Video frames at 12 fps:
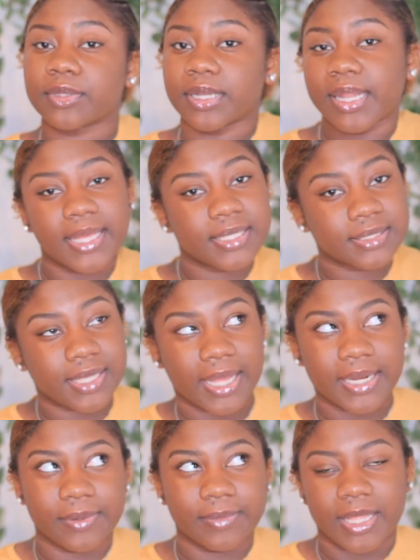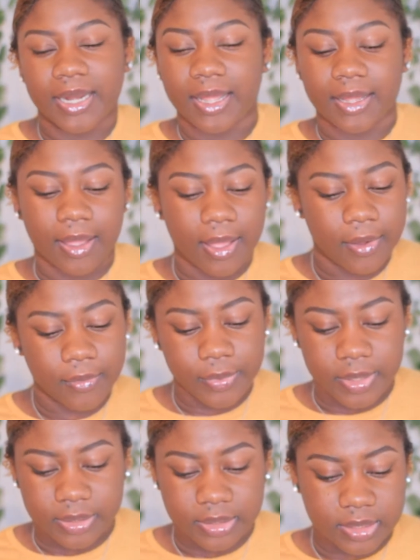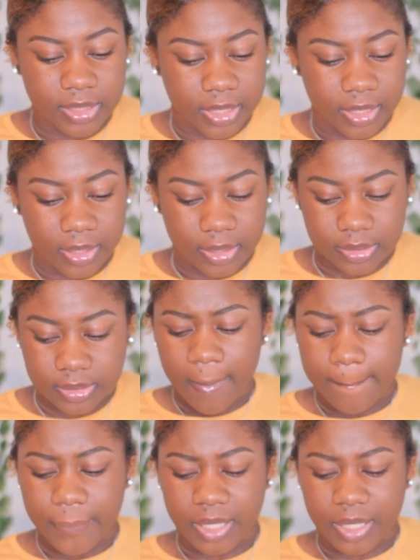the next item that I got was this